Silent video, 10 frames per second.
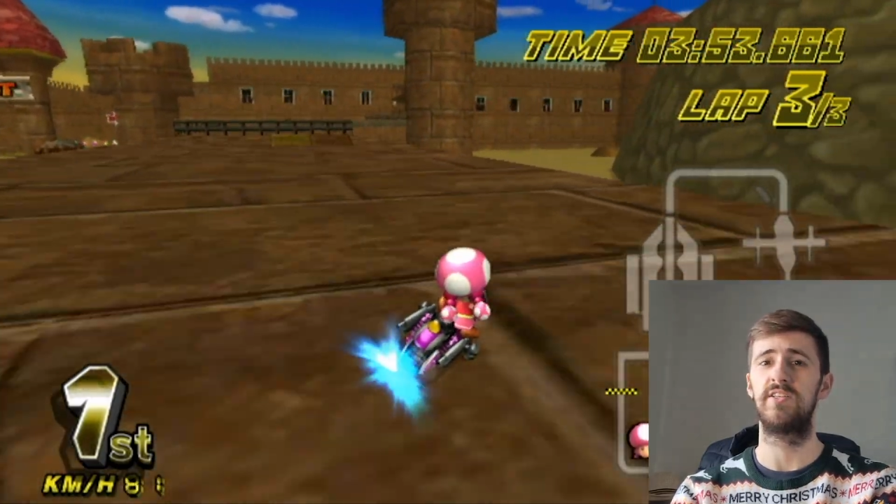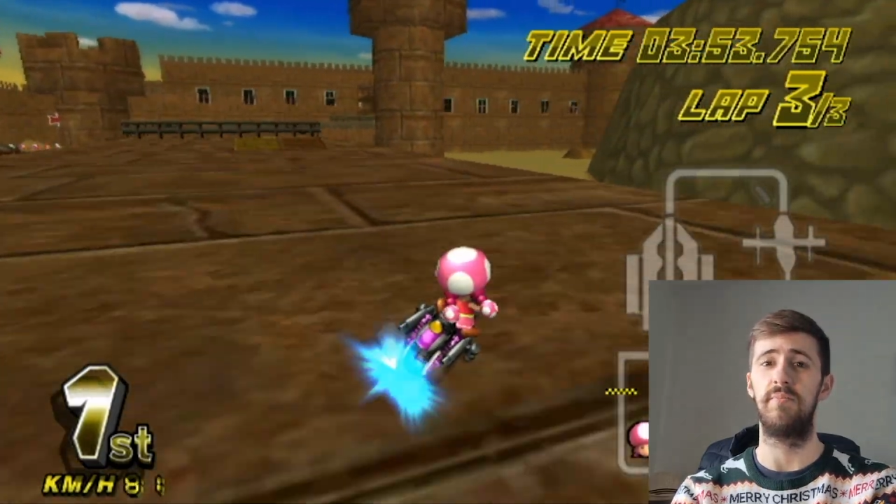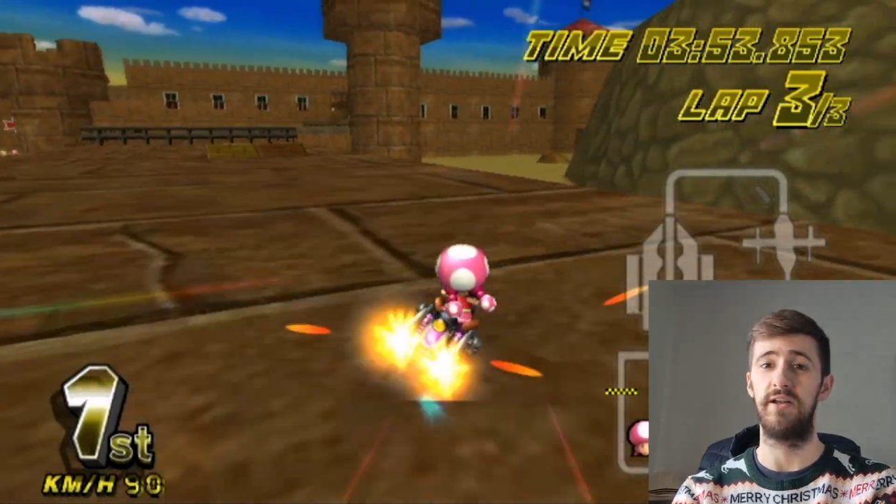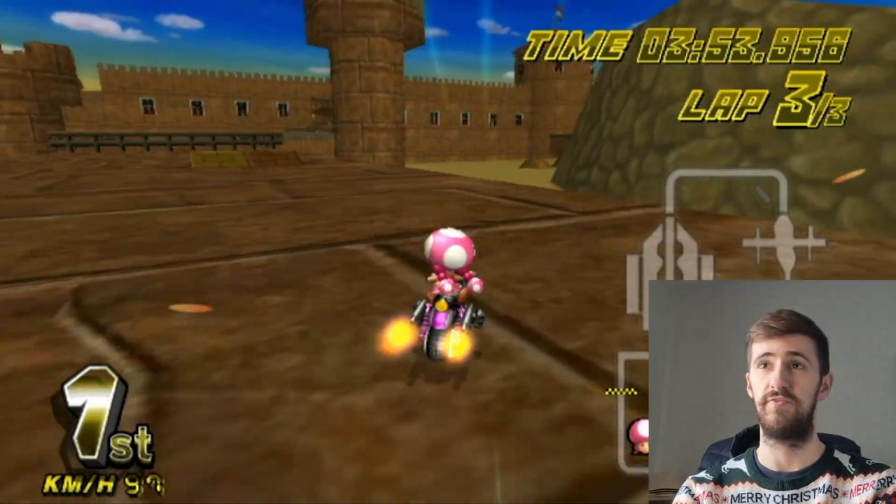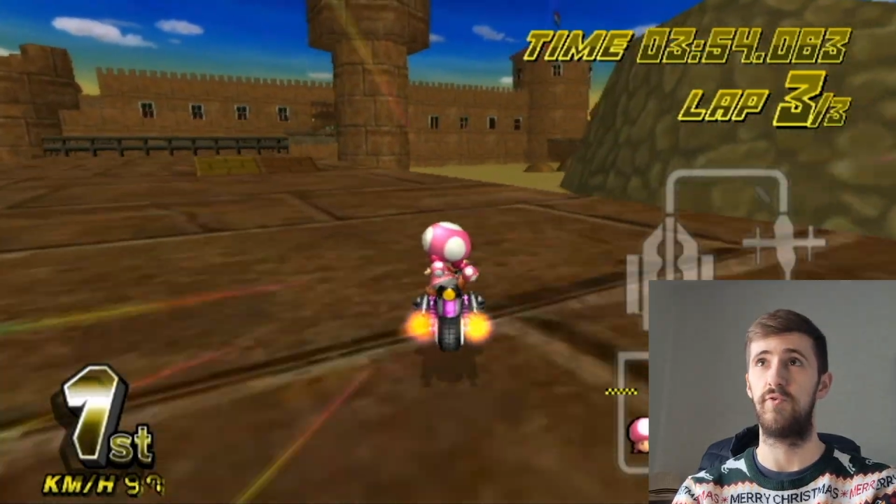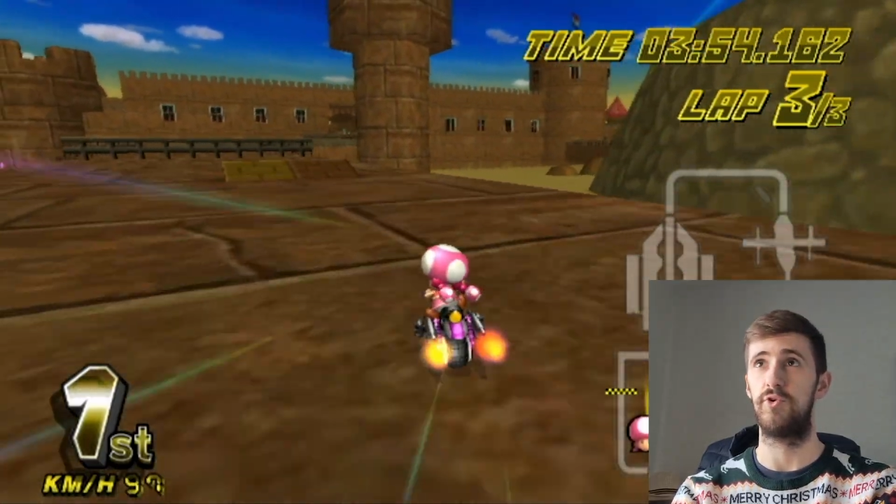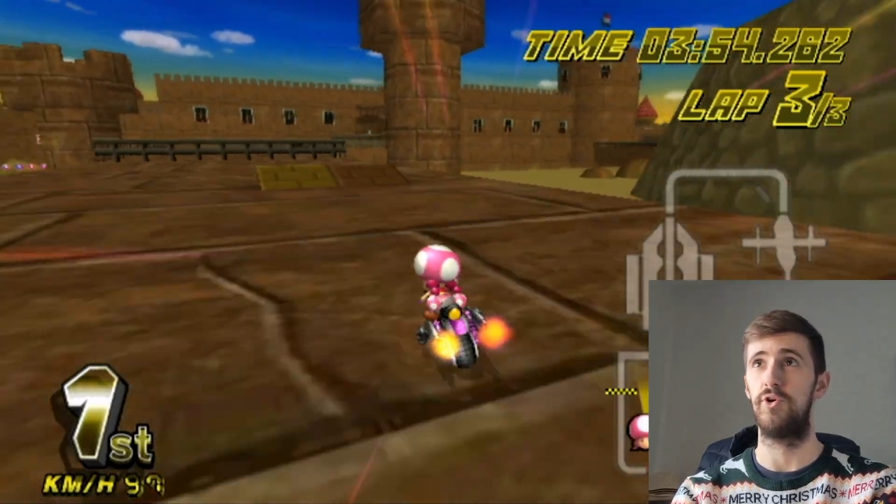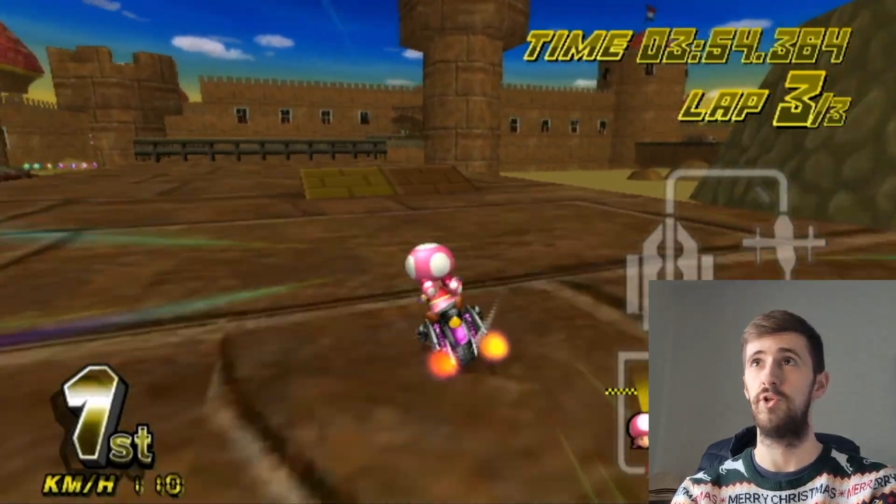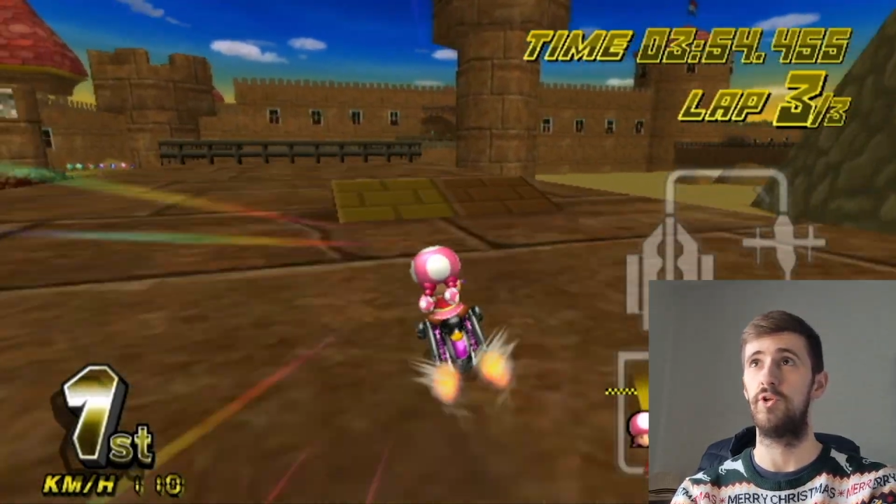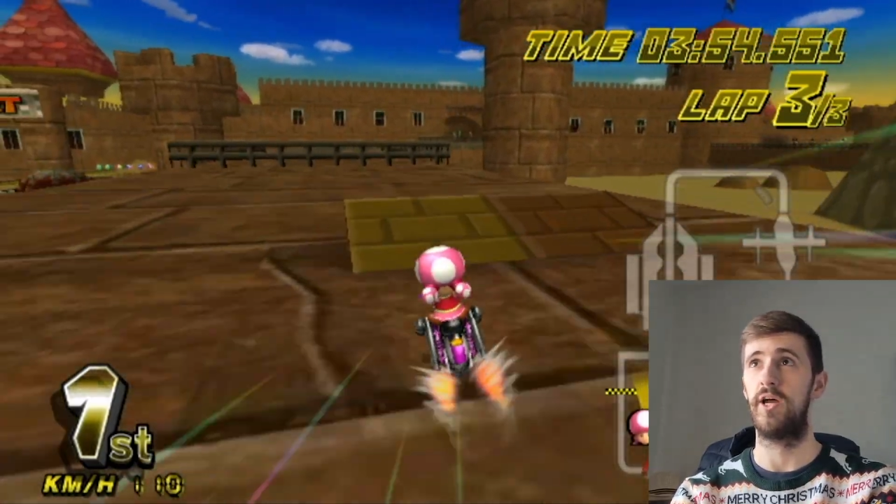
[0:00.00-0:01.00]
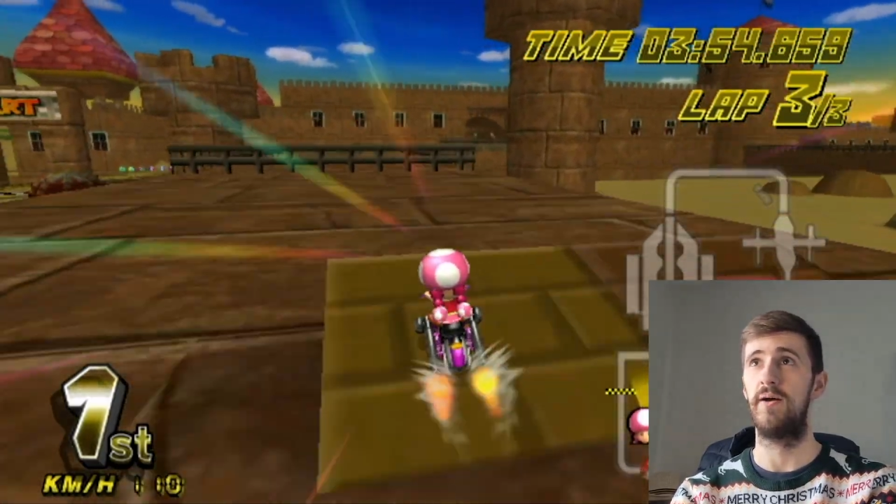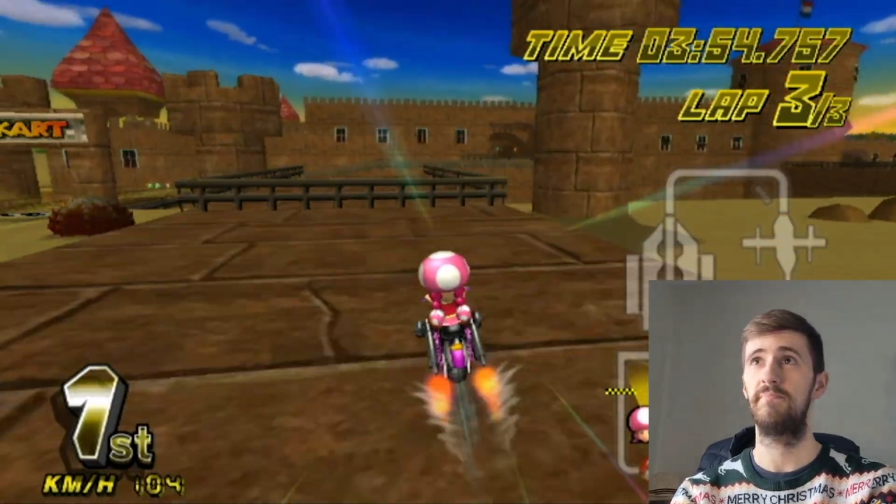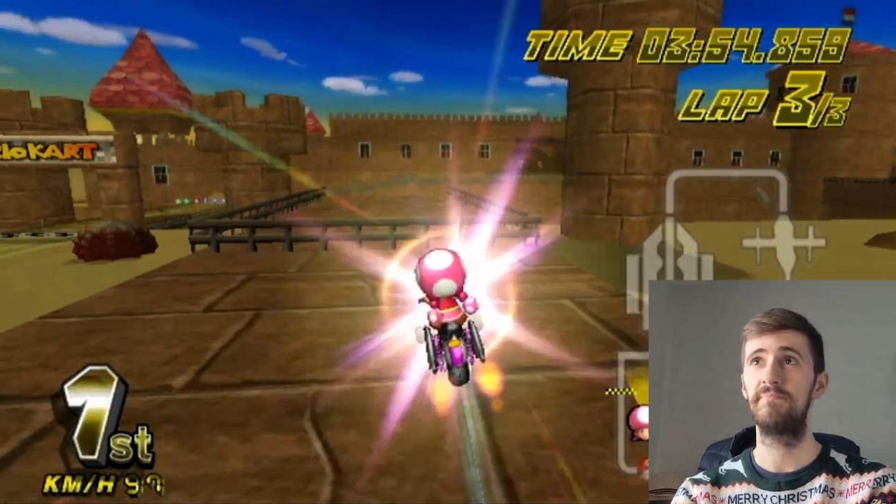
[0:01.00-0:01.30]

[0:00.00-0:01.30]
a metaphor you'll all get.